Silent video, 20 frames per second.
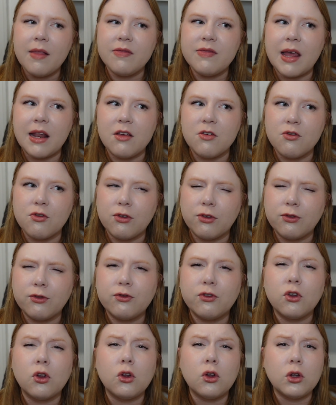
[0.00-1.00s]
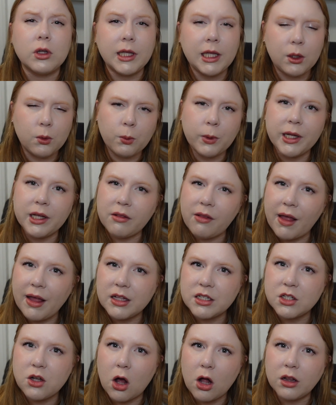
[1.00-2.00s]
that it fully
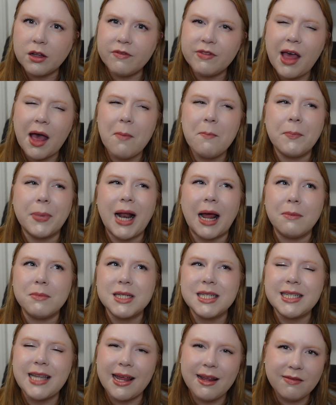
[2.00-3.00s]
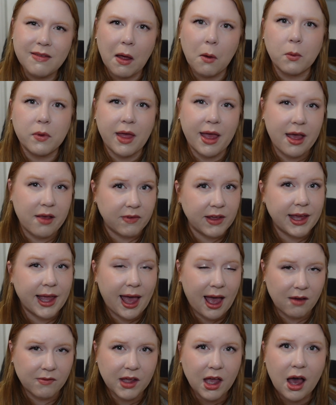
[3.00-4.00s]
realized all of them, but I'm saying that with a heavy
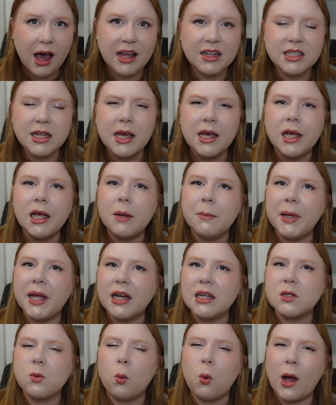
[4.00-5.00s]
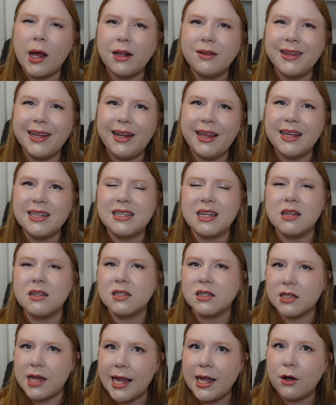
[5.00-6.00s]
caveat because while it is a
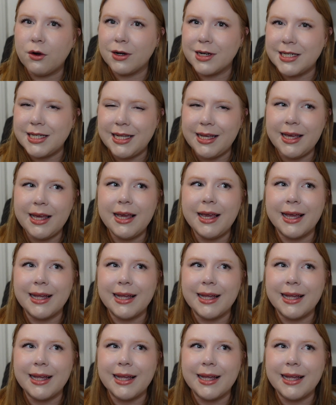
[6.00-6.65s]
slight critique,